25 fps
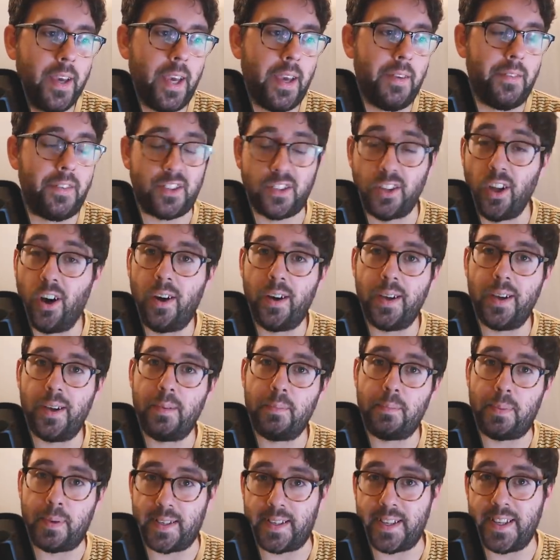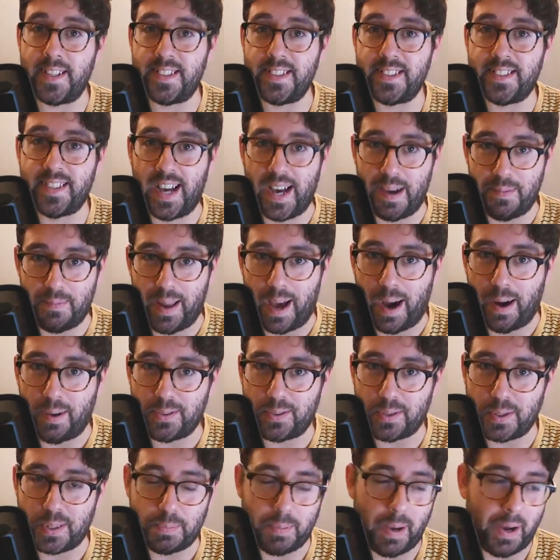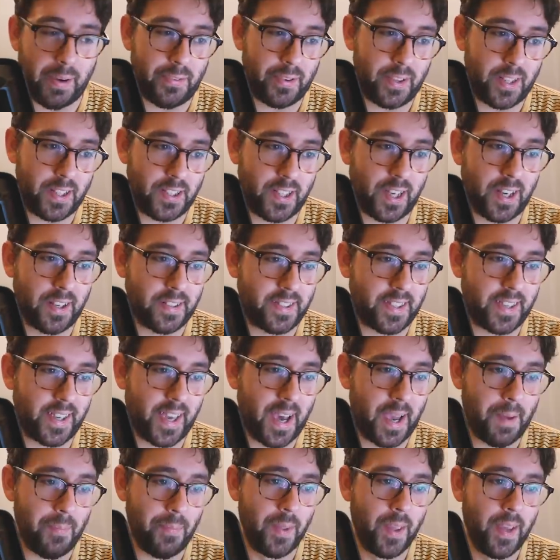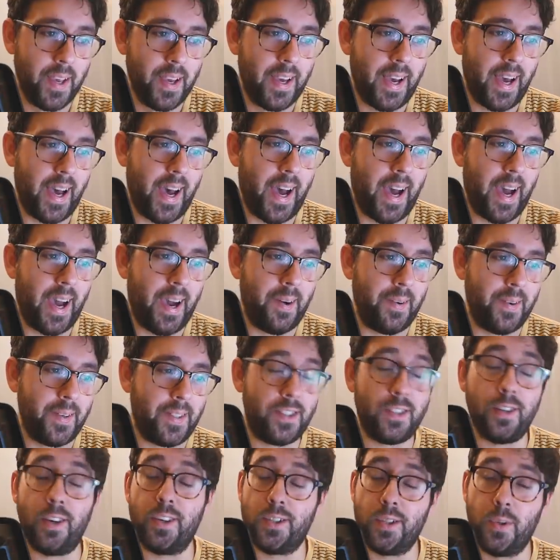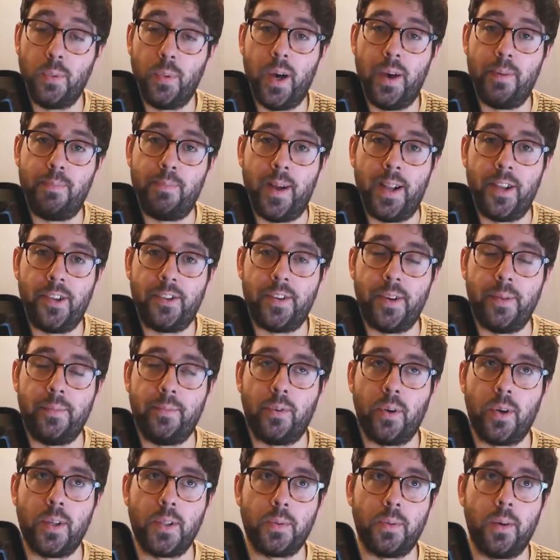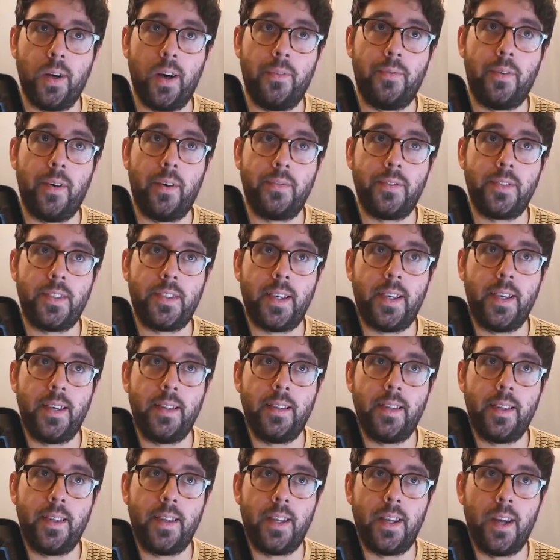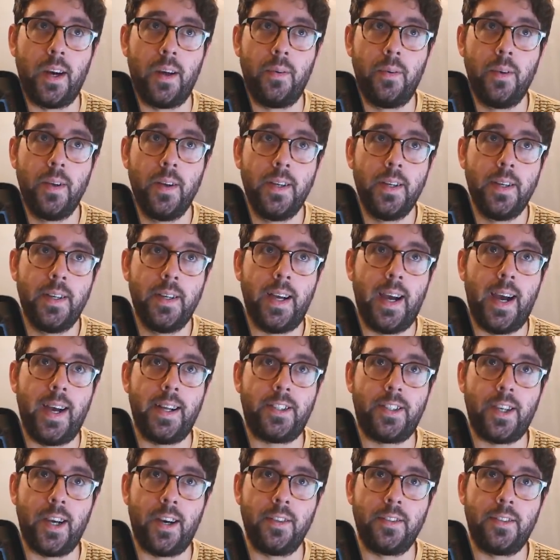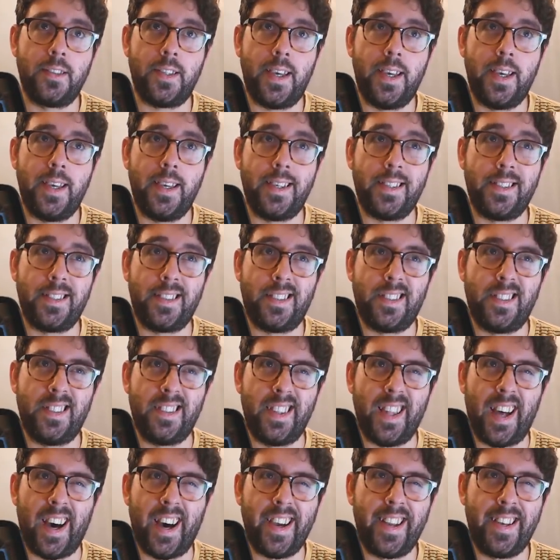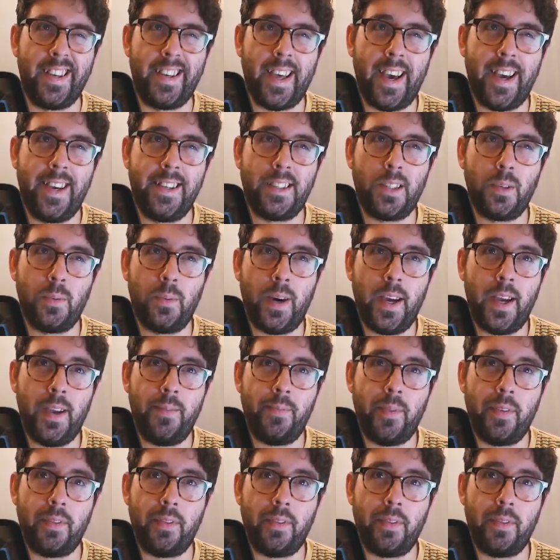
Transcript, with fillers: If he's not, it would be a decent time now, so he's back for the Chelsea game, uh, which is also worth mentioning for its worth. Obviously, you know, uh, Chelsea is nine days away.